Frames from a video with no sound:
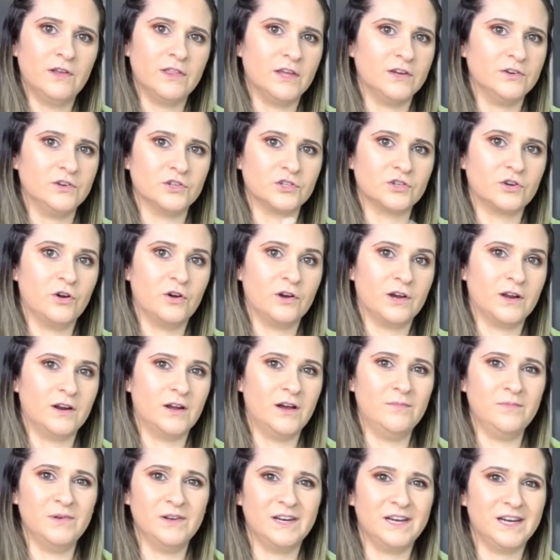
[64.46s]
and then just cook it
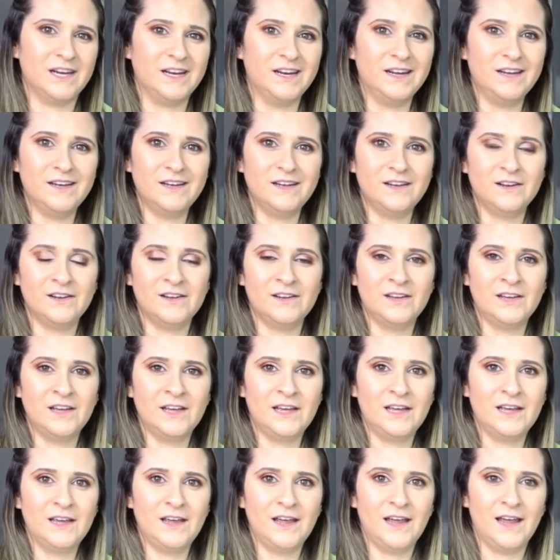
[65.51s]
up and eat it.
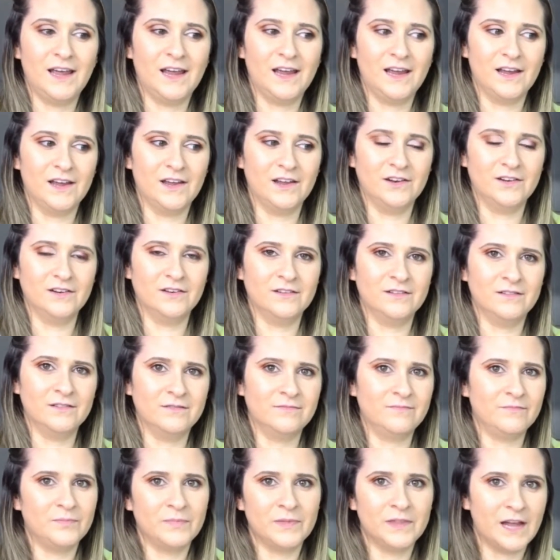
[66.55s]
And
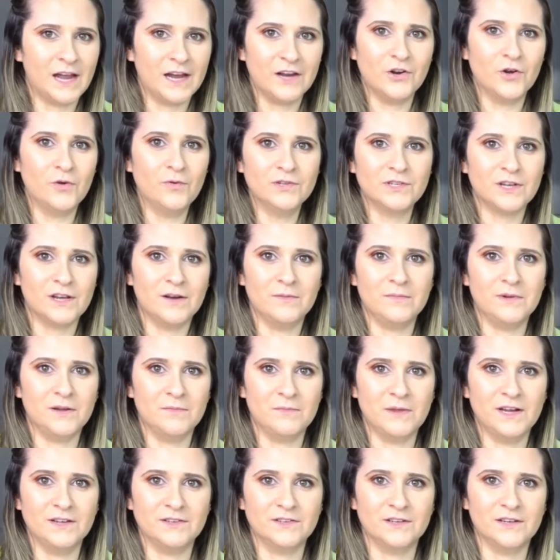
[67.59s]
I know it's gonna be
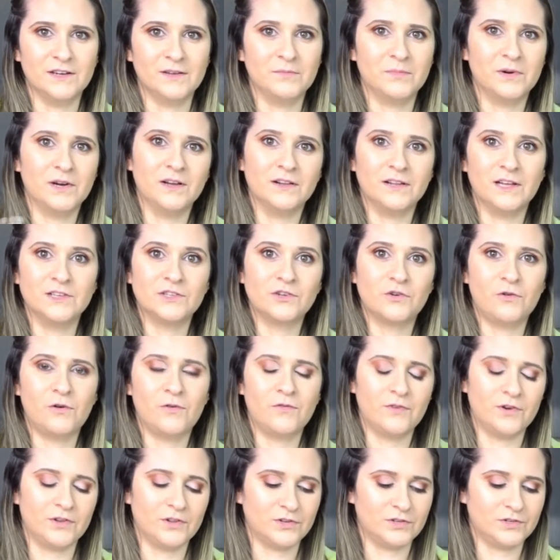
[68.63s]
amazing, but let's go
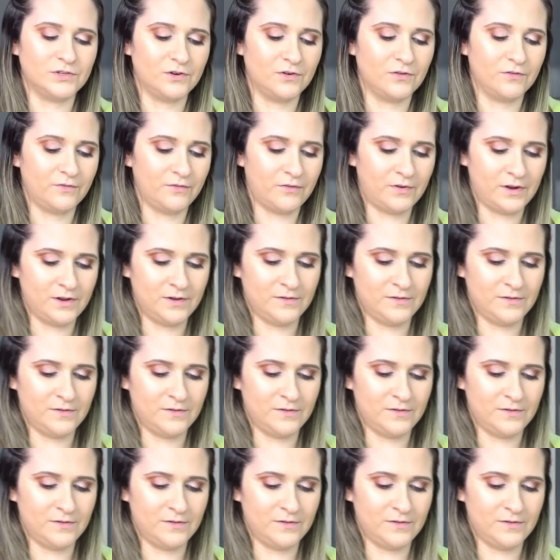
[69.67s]
over to the stove.